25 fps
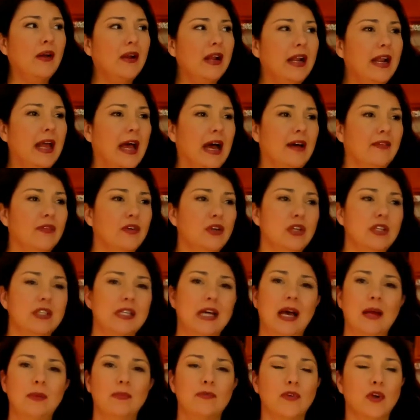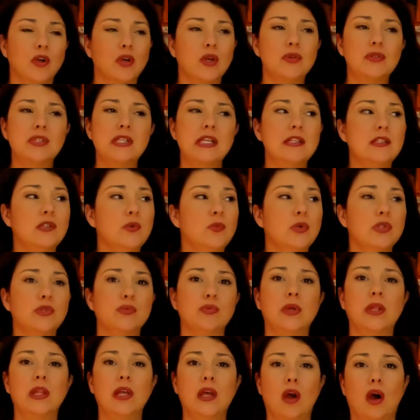and have a good time. Virgo season was
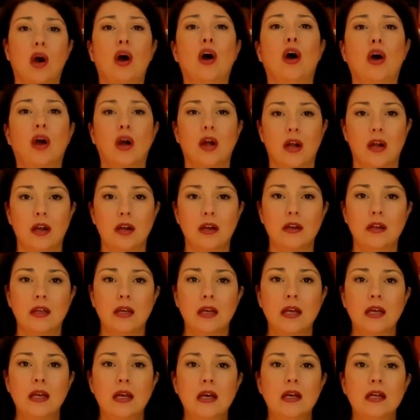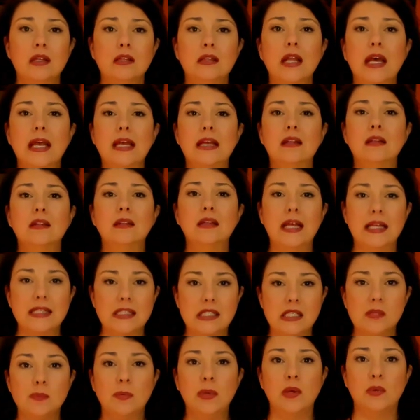really hard. Like,
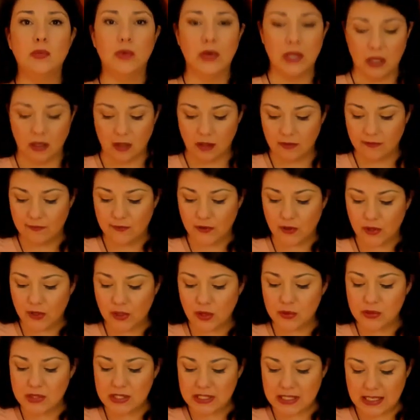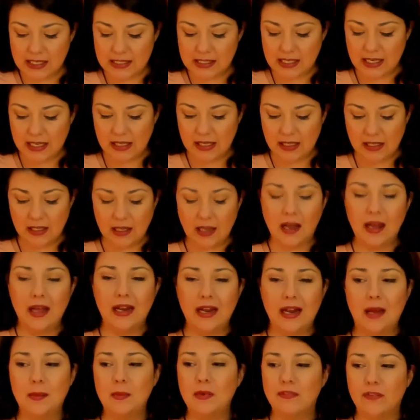let's be real. Virgo season, and
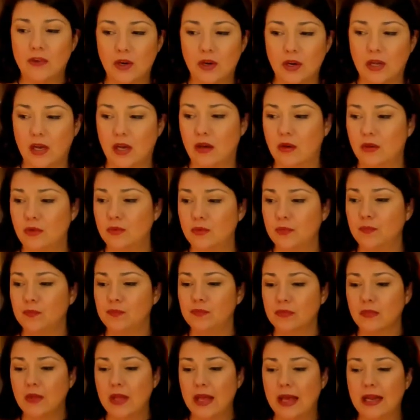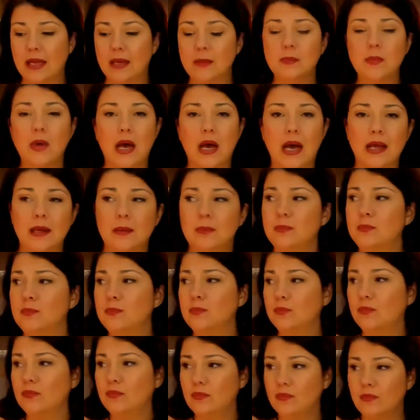I'm a Virgo, and I'm
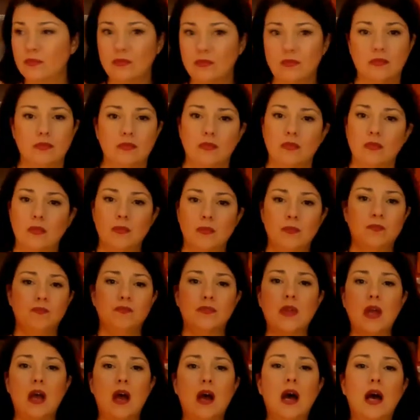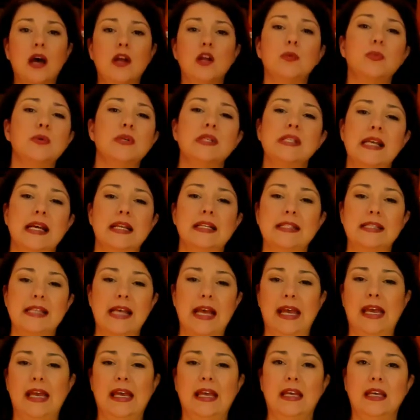100%
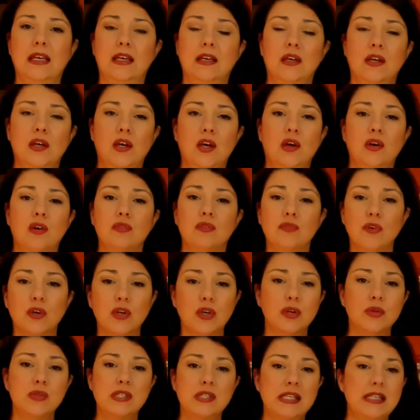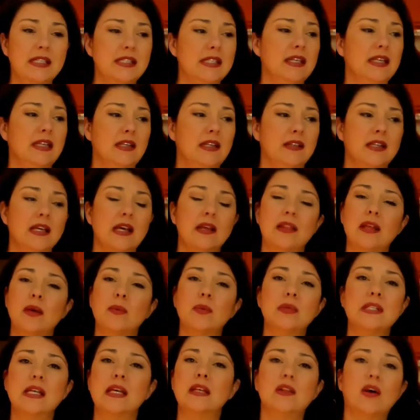saying Virgo season, that
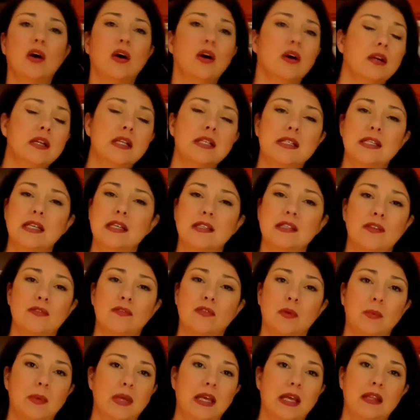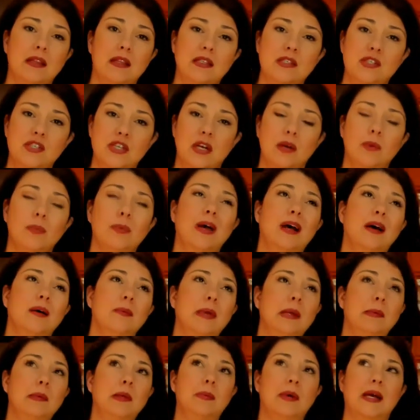was like the hardest season for me this year. Well,
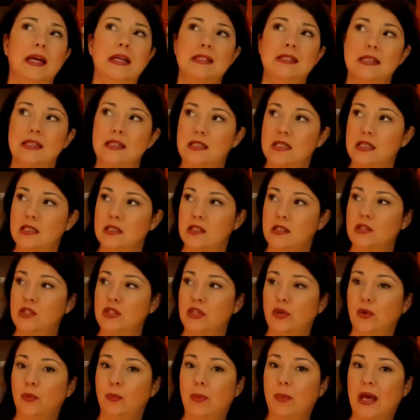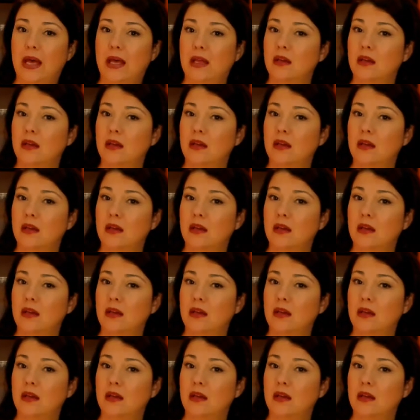maybe Pisces season too, but